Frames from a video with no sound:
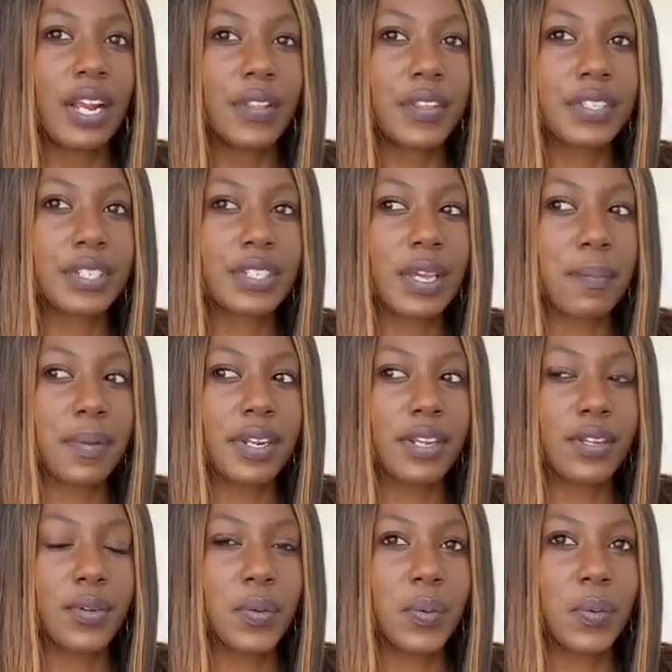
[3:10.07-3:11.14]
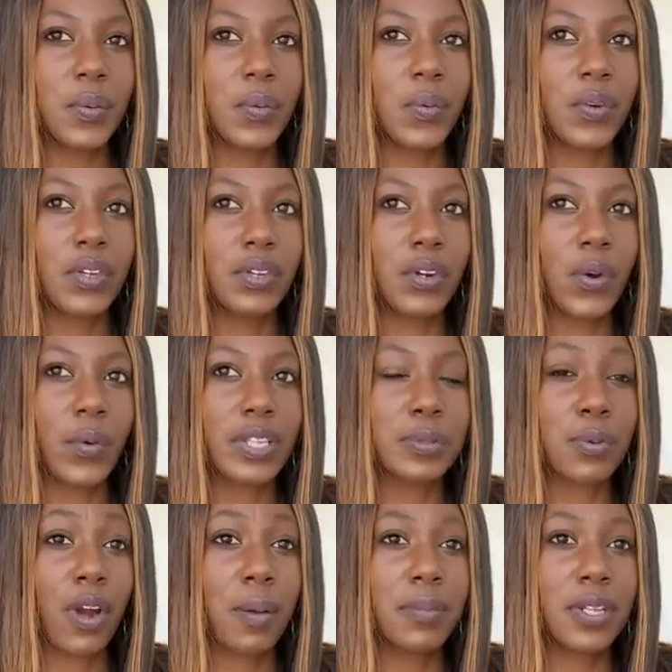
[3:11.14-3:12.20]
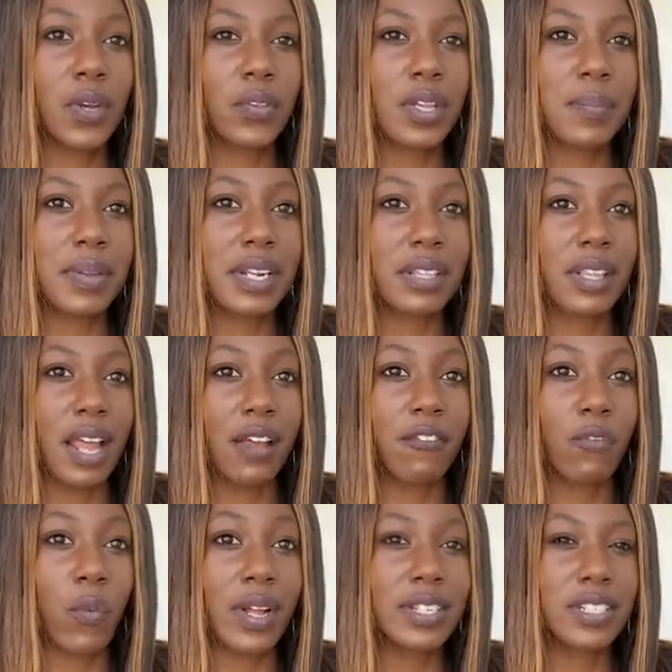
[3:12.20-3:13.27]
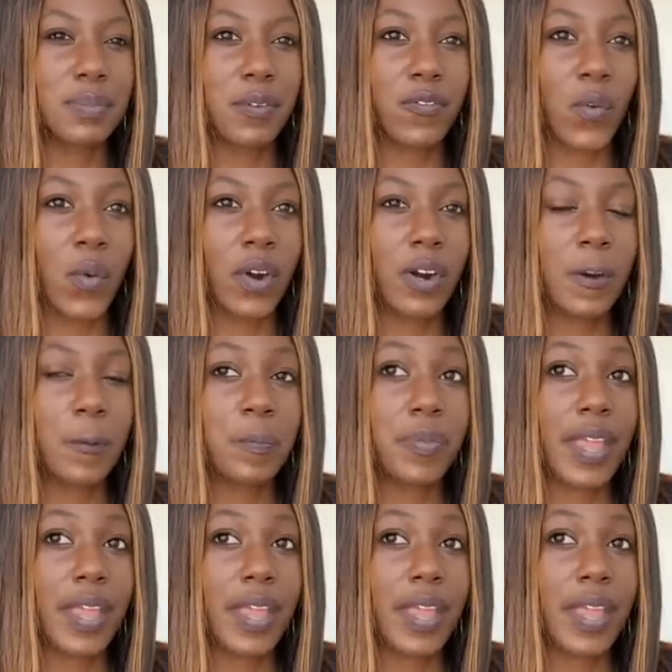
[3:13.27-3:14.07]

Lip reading: This is somebody who, you know, has probably only been in love once before,